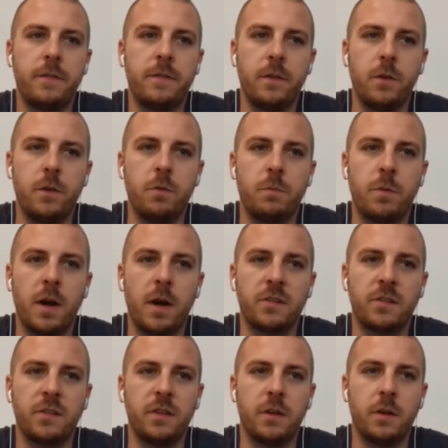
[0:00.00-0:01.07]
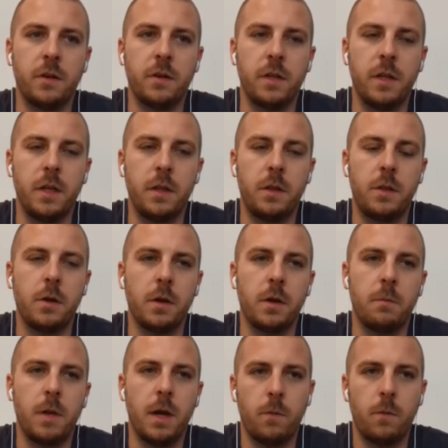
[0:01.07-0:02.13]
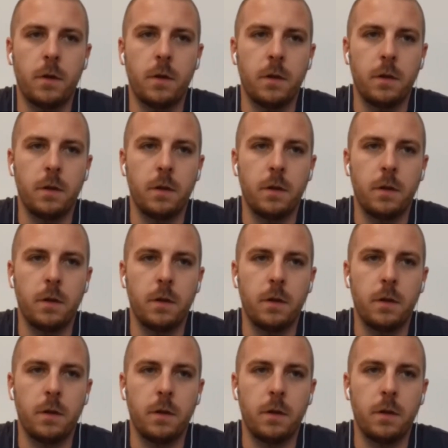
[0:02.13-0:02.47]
you process it on the Ethereum network,